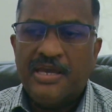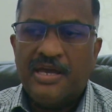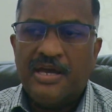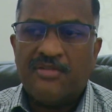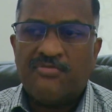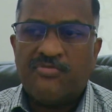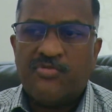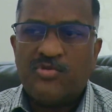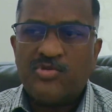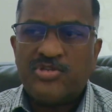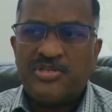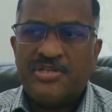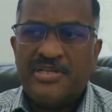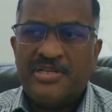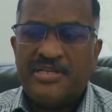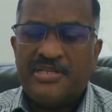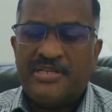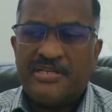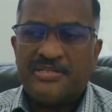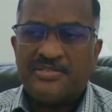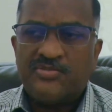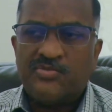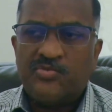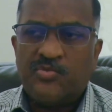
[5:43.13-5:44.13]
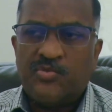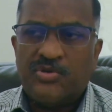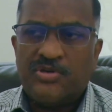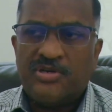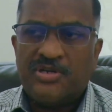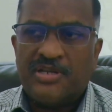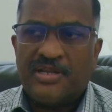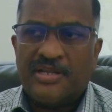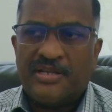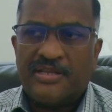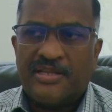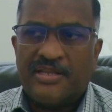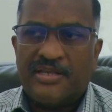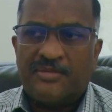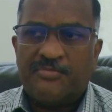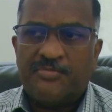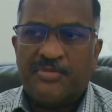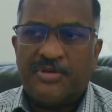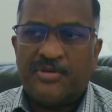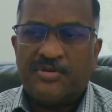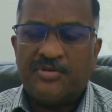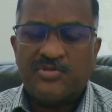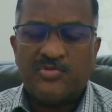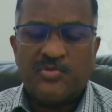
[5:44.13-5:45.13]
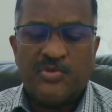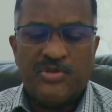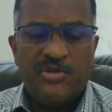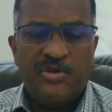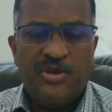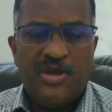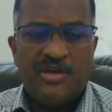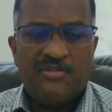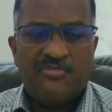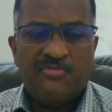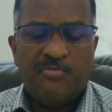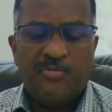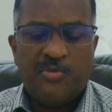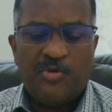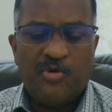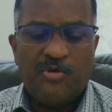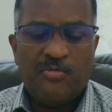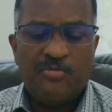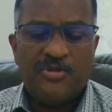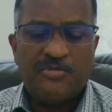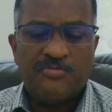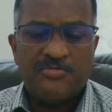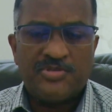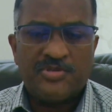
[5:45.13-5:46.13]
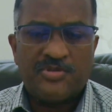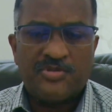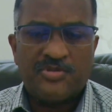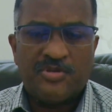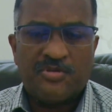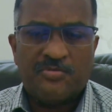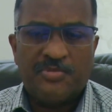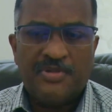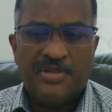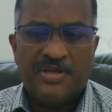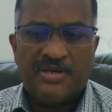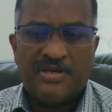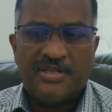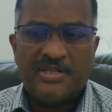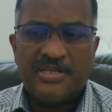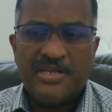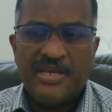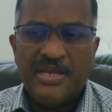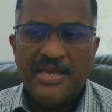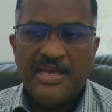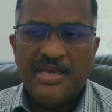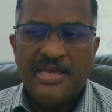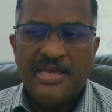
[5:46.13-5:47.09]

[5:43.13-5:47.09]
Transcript: Unfortunately, it doesn't work like that, because when you have problems on your plant,